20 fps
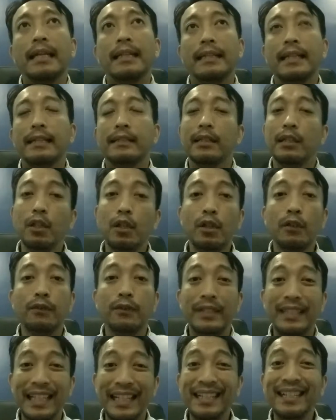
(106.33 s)
there's a lot
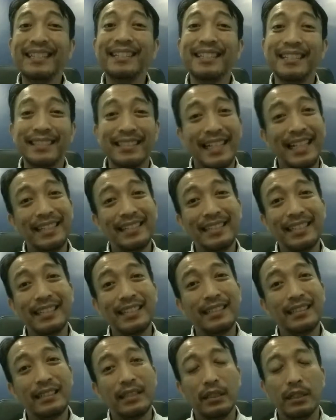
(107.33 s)
of negligence
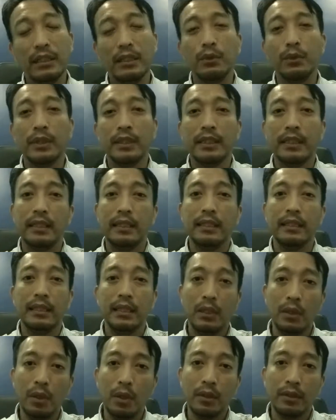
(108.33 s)
cases which
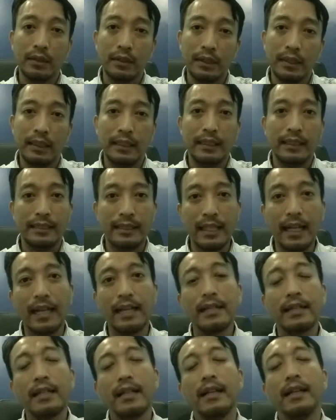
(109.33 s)
the courts
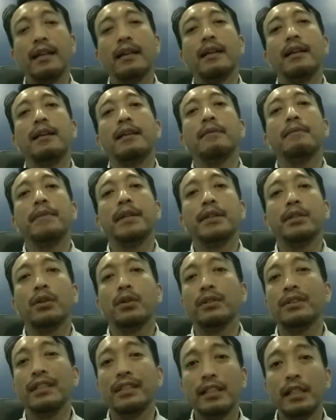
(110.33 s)
decide based
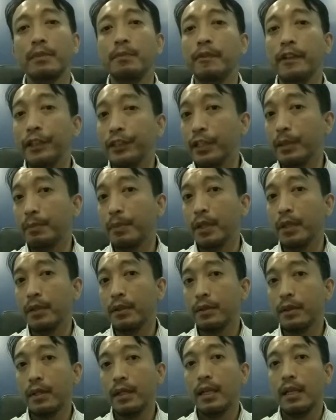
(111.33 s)
on certain
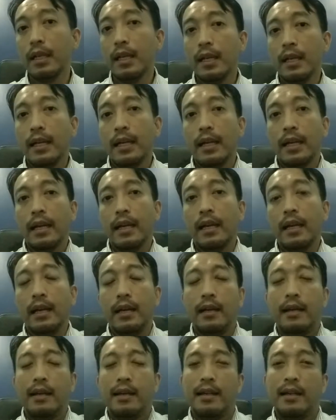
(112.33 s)
principles.
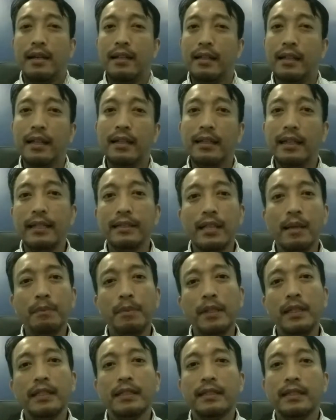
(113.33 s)
Another
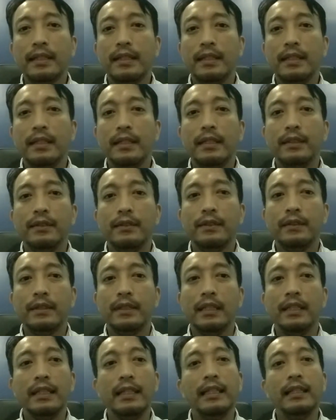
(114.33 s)
example
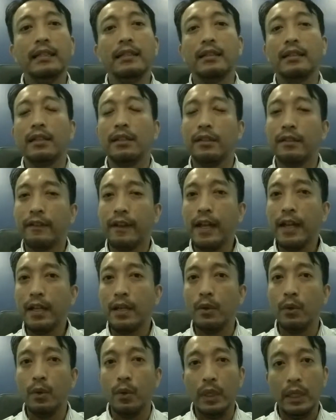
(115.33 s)
is in
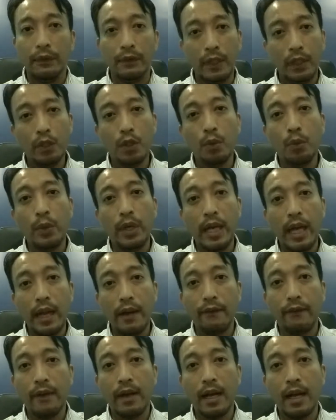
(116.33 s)
contract. Even though we
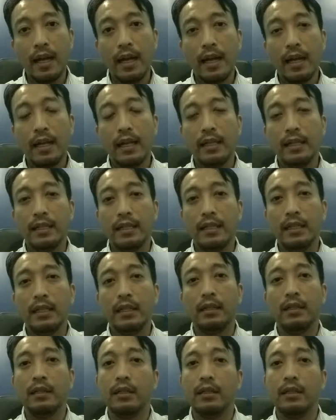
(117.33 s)
have a